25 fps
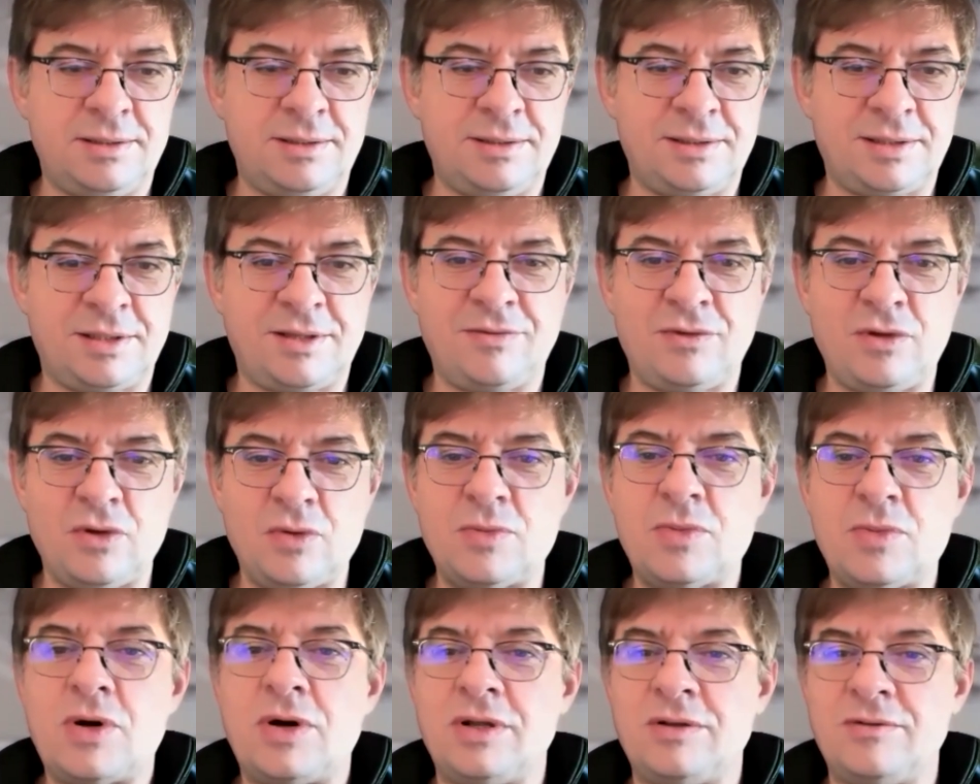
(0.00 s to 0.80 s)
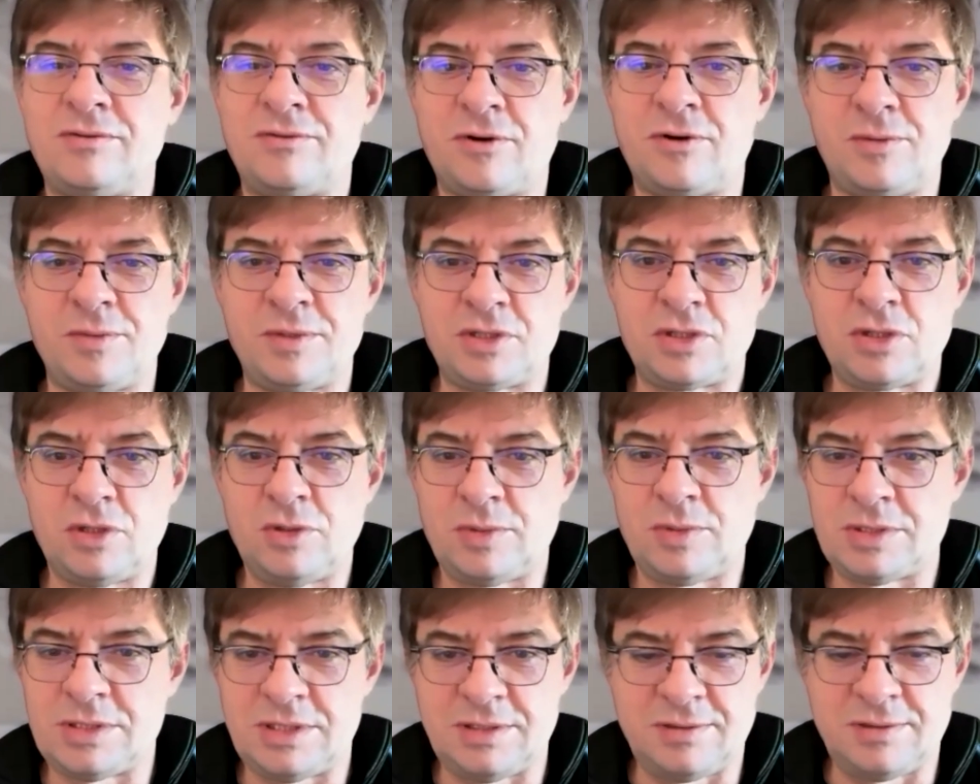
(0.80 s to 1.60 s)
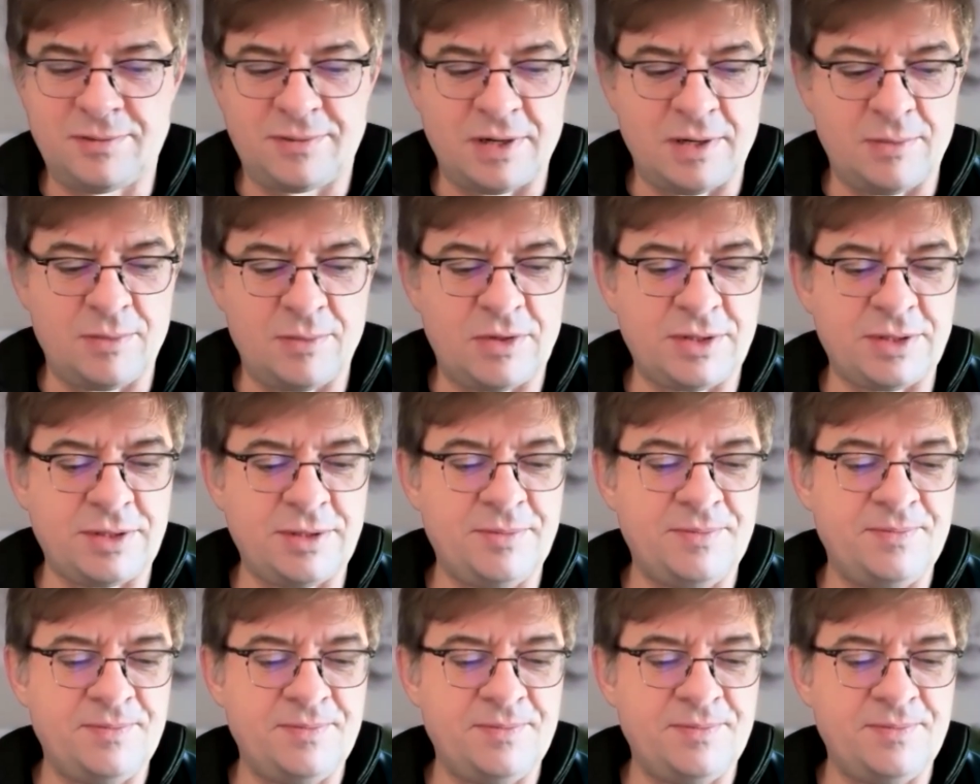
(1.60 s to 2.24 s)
give you more information about this framework.